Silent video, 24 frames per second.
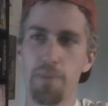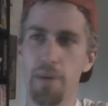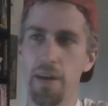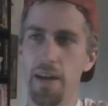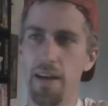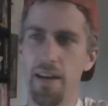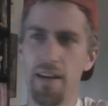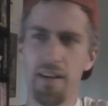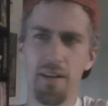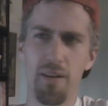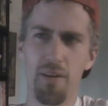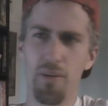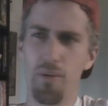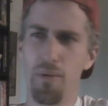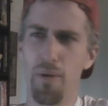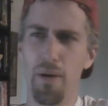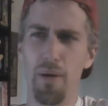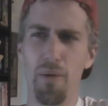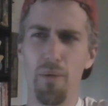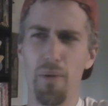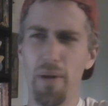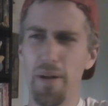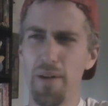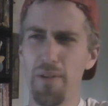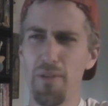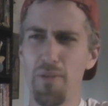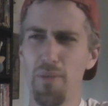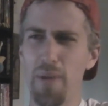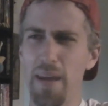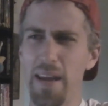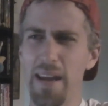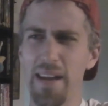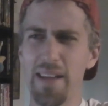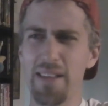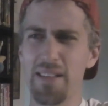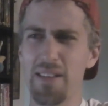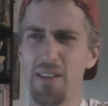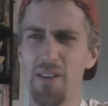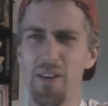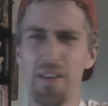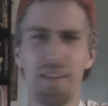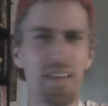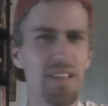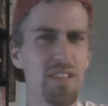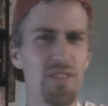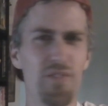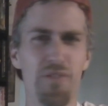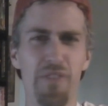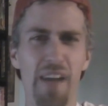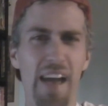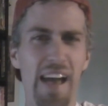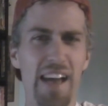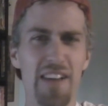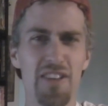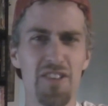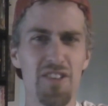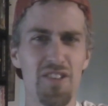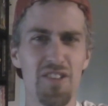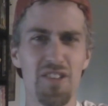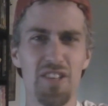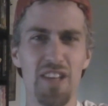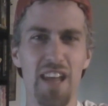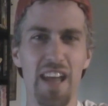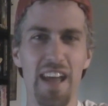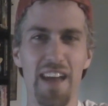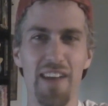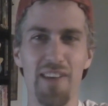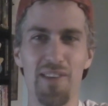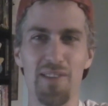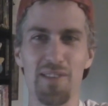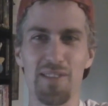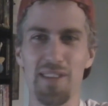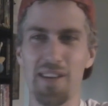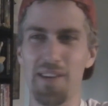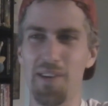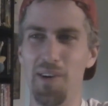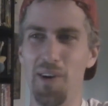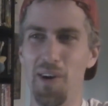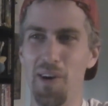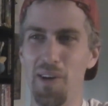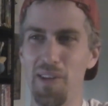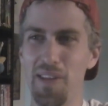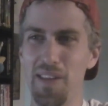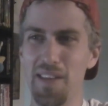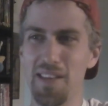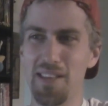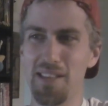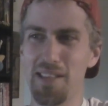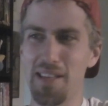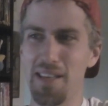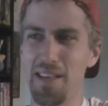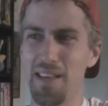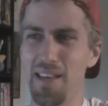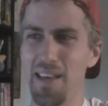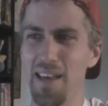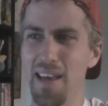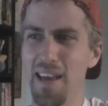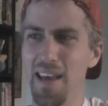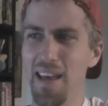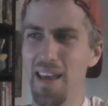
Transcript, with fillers: but what are the ratings on all these fashion channels, on all these like